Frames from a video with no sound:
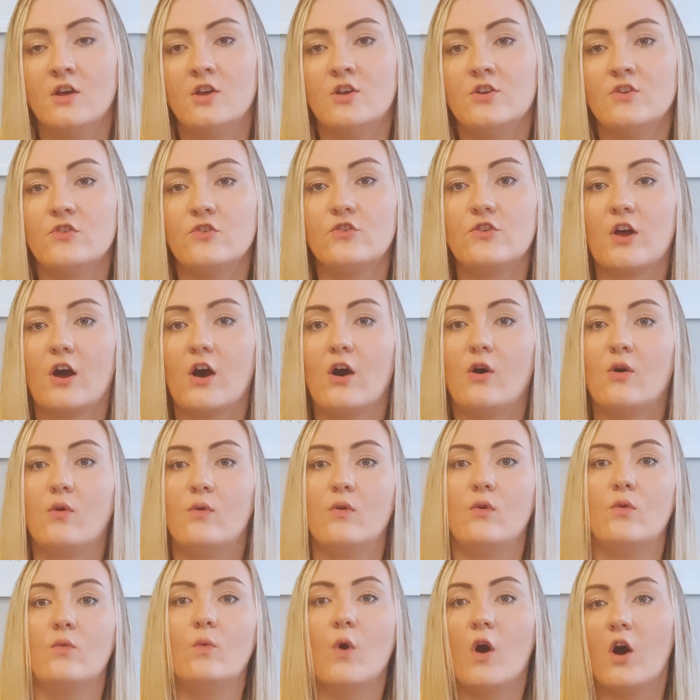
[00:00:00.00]

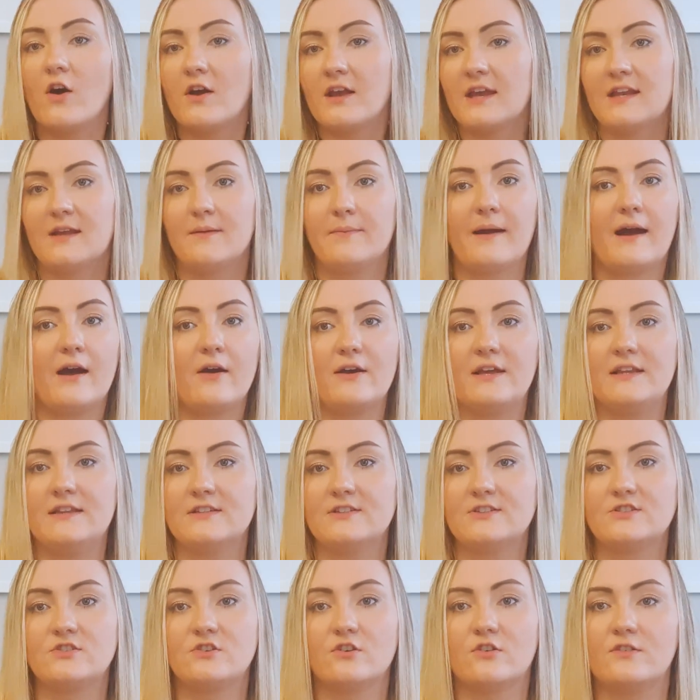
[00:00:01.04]
So walking about in the
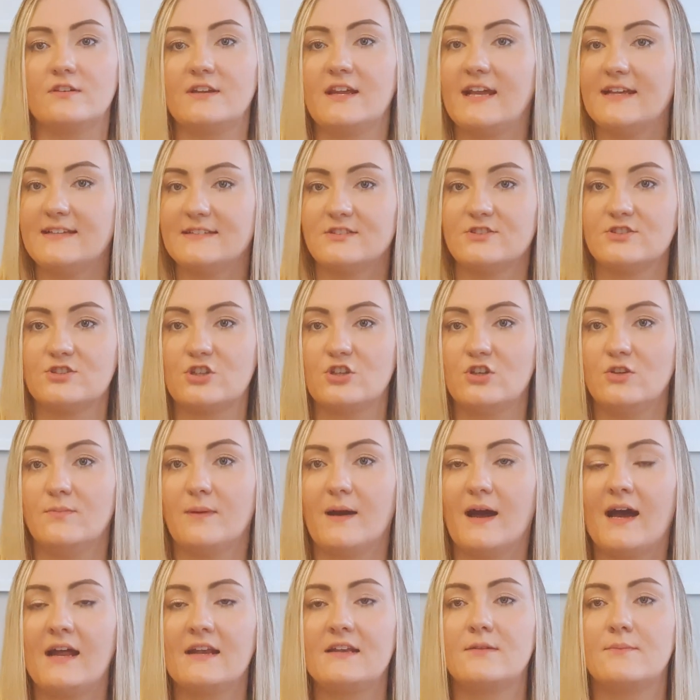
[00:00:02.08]
sun isn't too
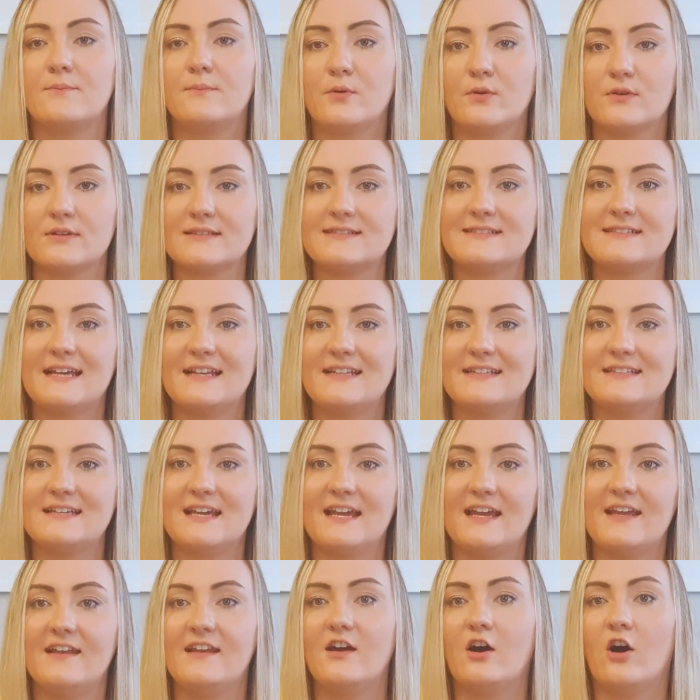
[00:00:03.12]
bad, but
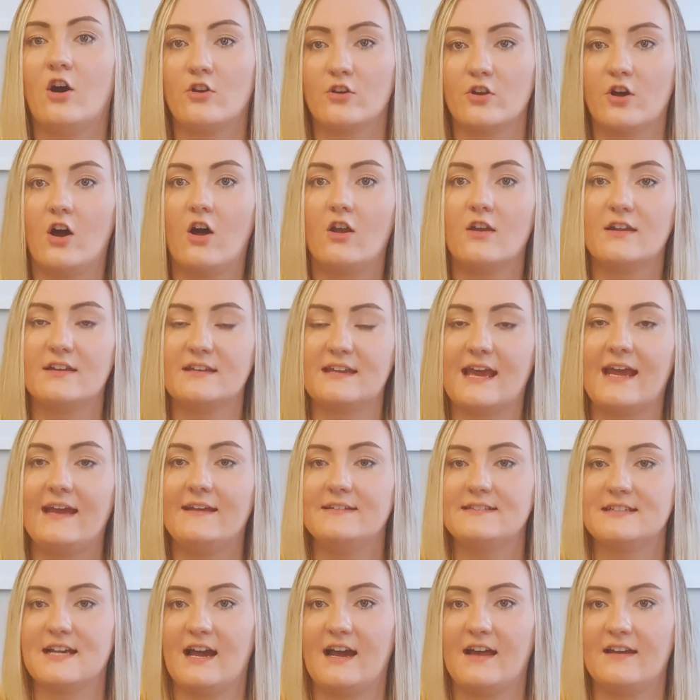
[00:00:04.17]
sitting on holiday
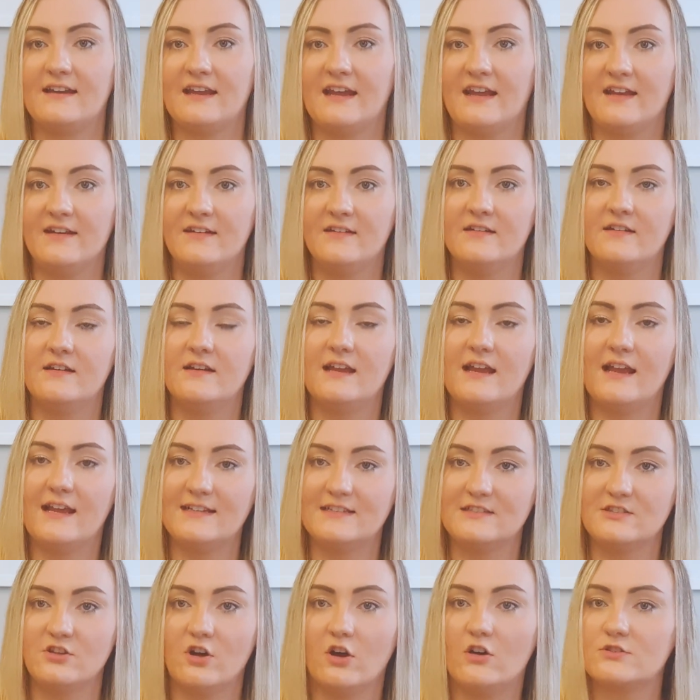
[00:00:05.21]
tanning is
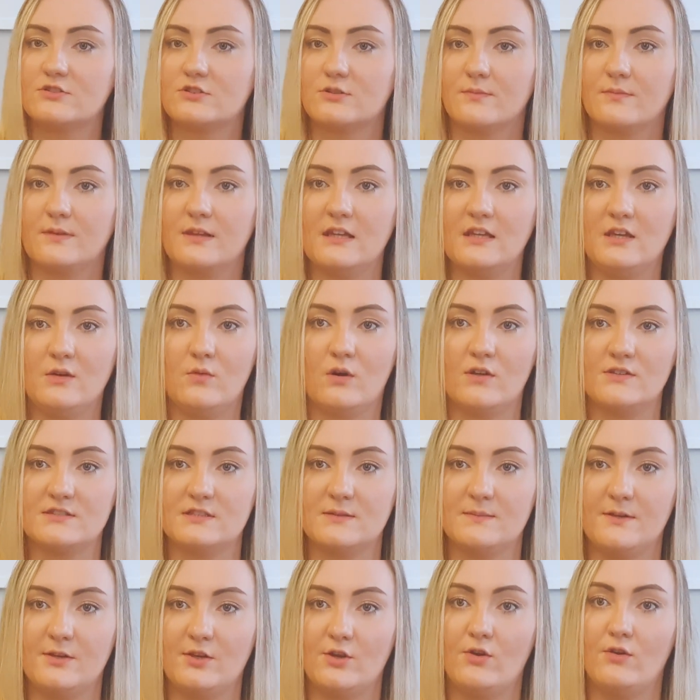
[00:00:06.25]
not something you want to
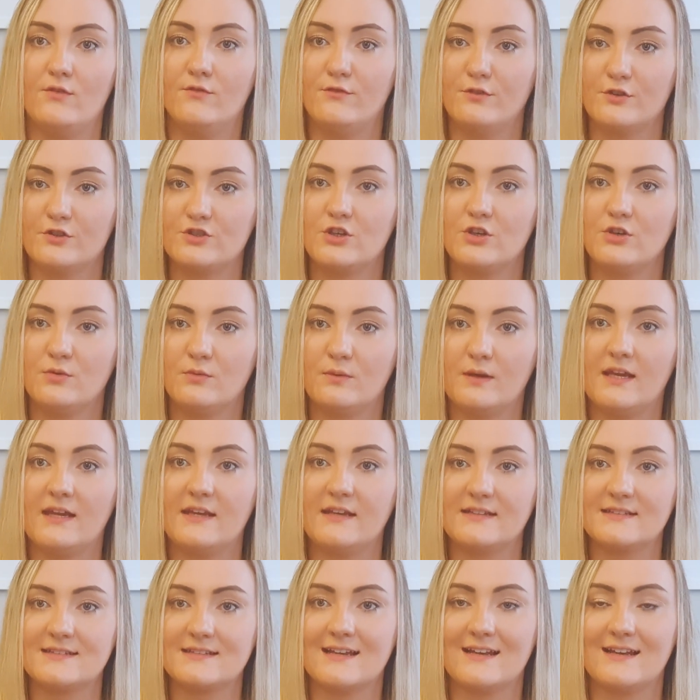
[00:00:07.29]
be doing for 2
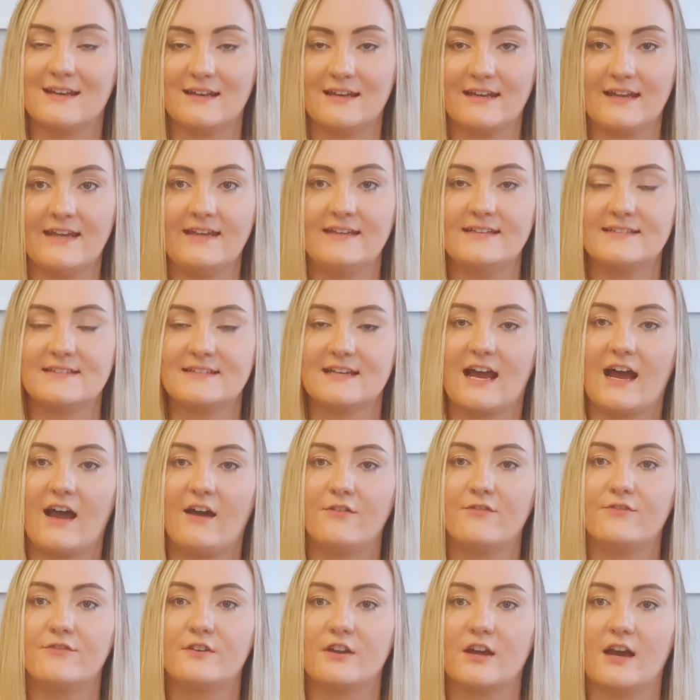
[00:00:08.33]
weeks at least
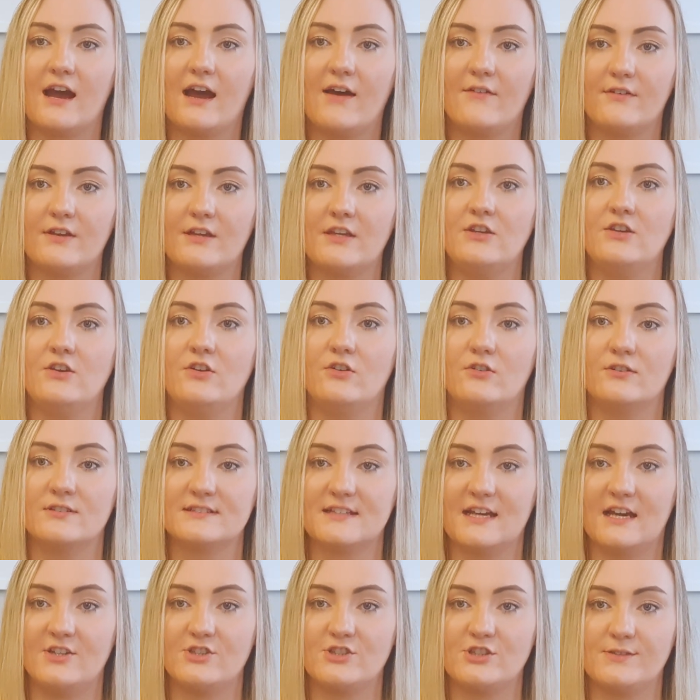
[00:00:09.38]
after having your
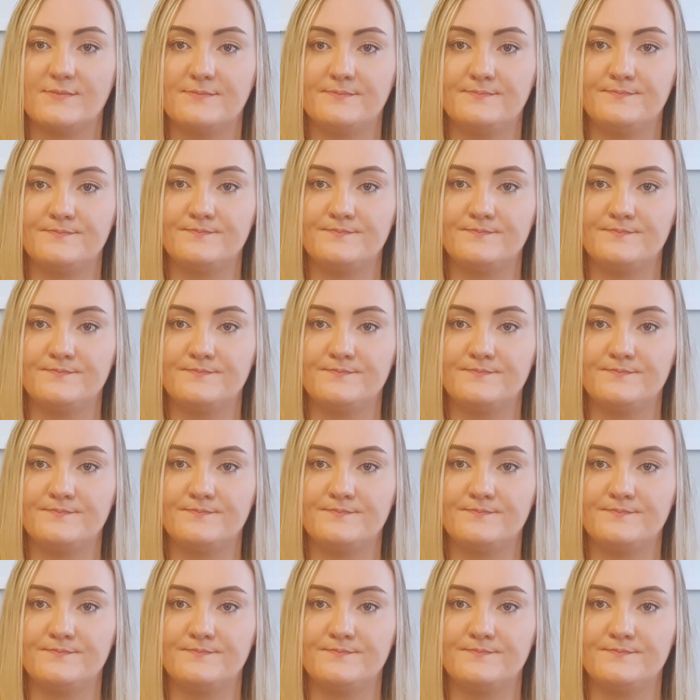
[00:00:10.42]
session.